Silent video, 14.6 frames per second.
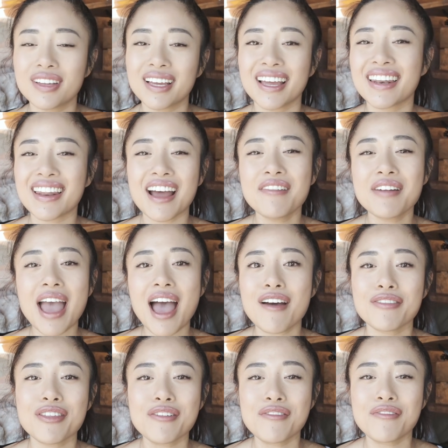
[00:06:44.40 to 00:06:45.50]
And now we
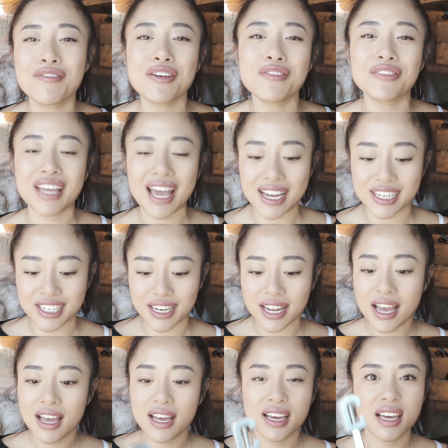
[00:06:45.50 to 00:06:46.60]
have the 5th gadget.
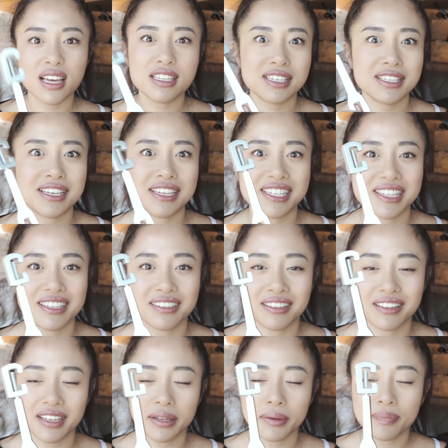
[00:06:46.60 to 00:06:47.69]
It's this little
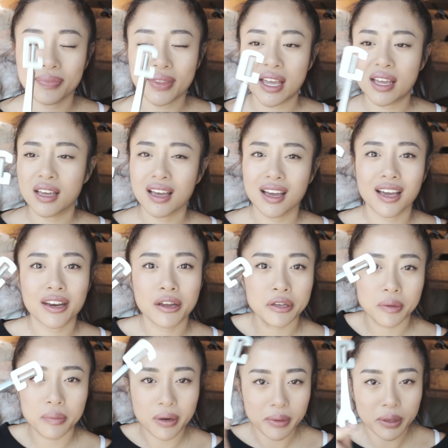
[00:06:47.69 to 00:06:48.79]
thing. I know
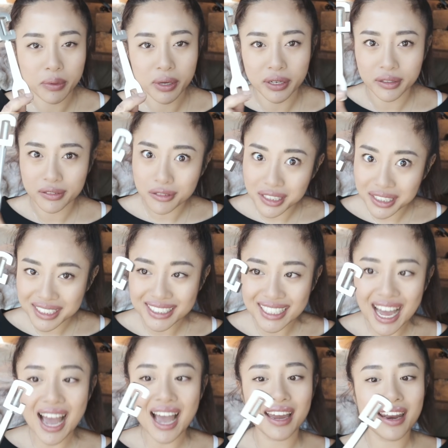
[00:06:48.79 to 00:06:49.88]
you're probably wondering, what is
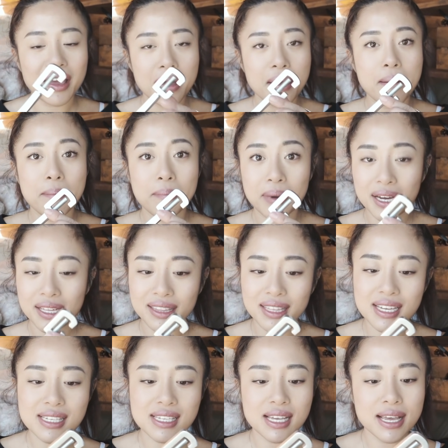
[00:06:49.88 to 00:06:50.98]
that? But
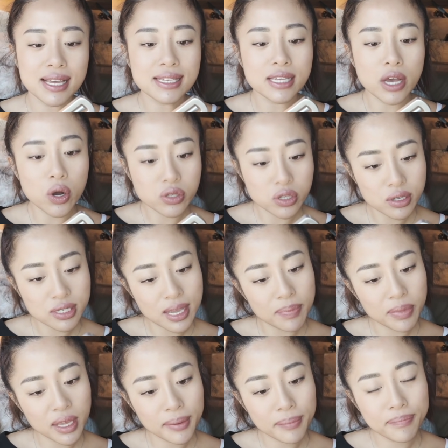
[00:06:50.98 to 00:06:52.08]
this is also
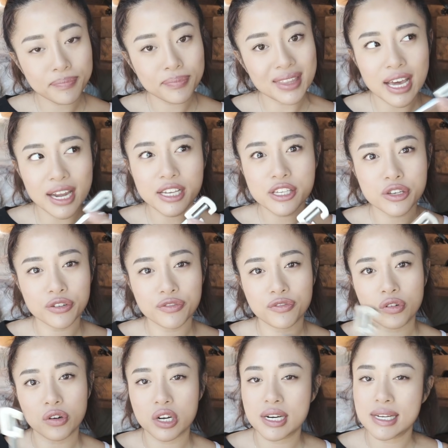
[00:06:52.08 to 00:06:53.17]
something that is good
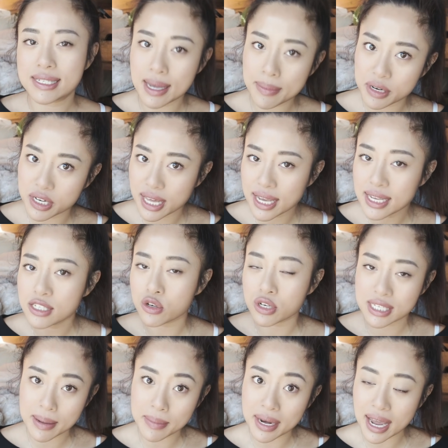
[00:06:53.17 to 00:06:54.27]
for summer days or
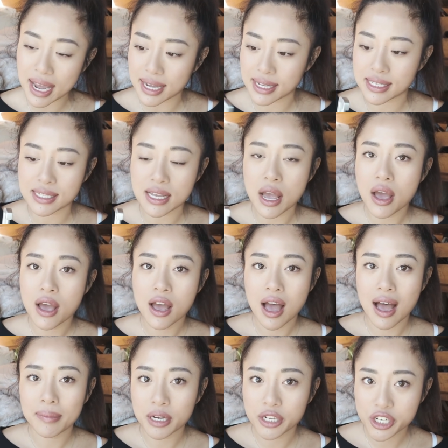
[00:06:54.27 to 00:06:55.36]
summer nights.
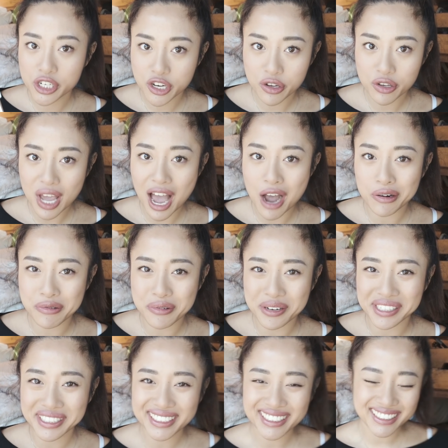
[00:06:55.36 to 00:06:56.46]
I'm gonna show you how it
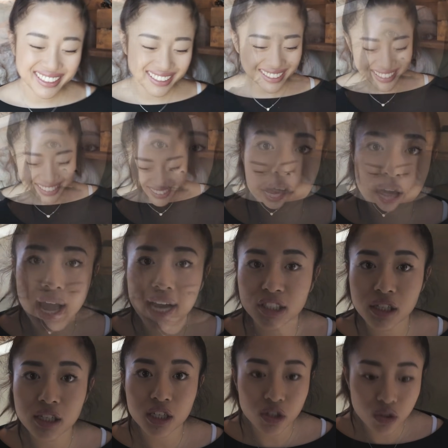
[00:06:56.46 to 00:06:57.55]
works. You
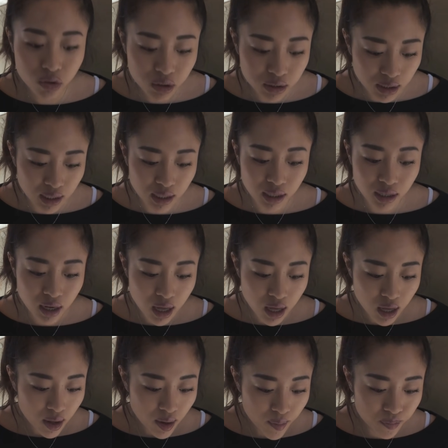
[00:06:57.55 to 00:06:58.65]
actually use it
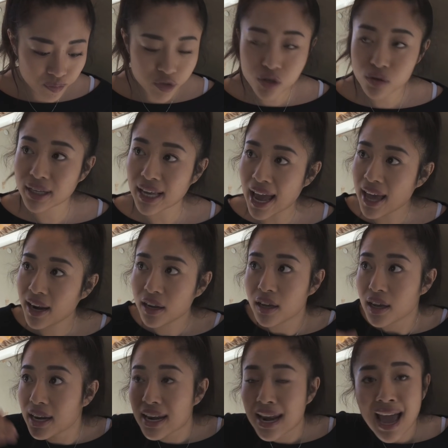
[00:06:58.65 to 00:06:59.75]
to get
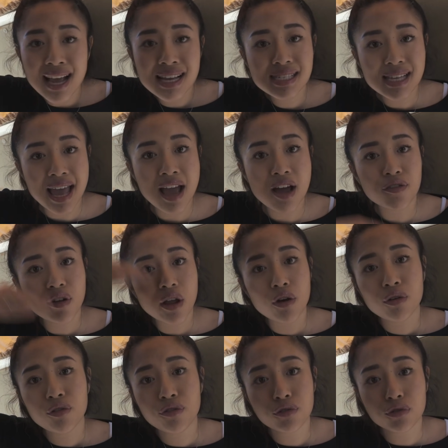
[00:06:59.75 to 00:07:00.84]
a nice
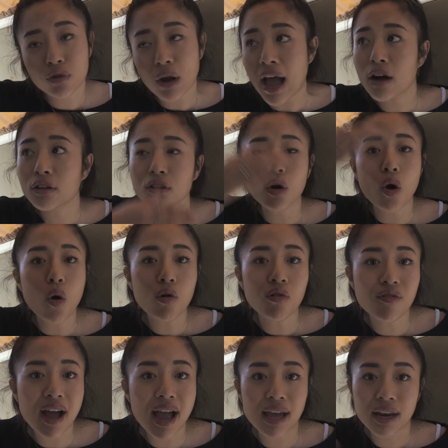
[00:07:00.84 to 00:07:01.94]
airflow throughout the whole
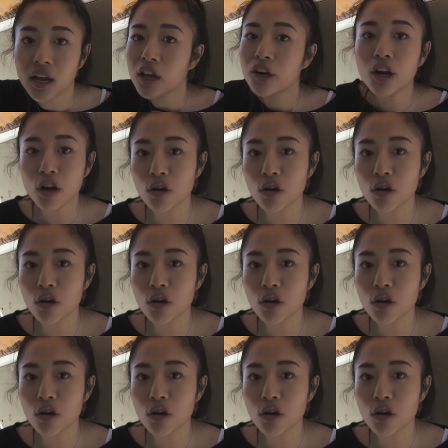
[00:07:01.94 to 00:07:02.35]
van. Not